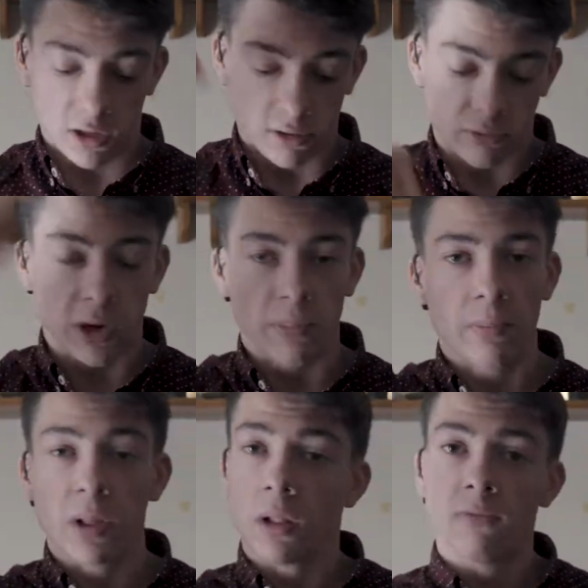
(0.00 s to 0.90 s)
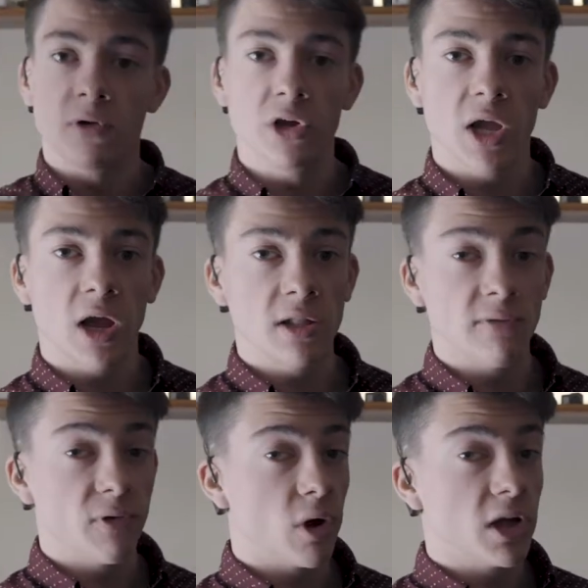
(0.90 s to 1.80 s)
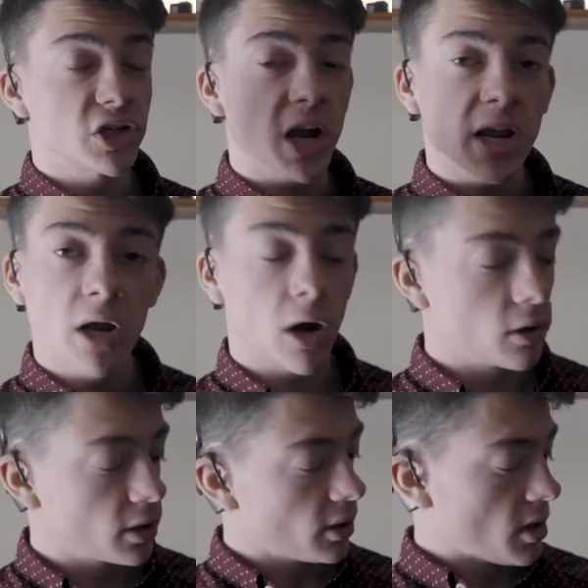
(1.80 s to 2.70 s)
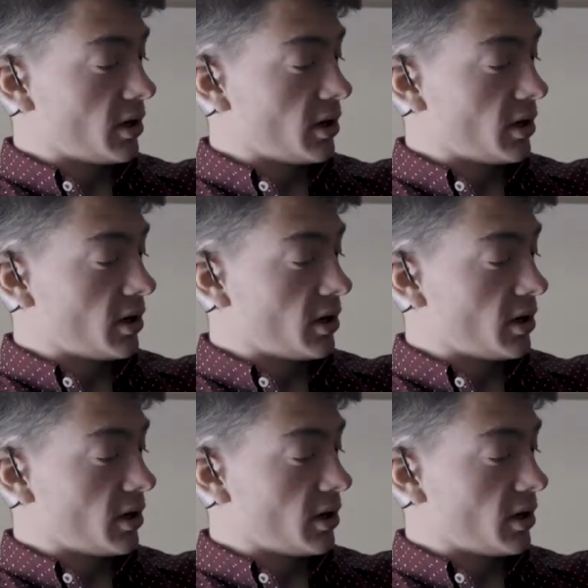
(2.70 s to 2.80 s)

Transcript: It would right be below for you guys if you want to check it out.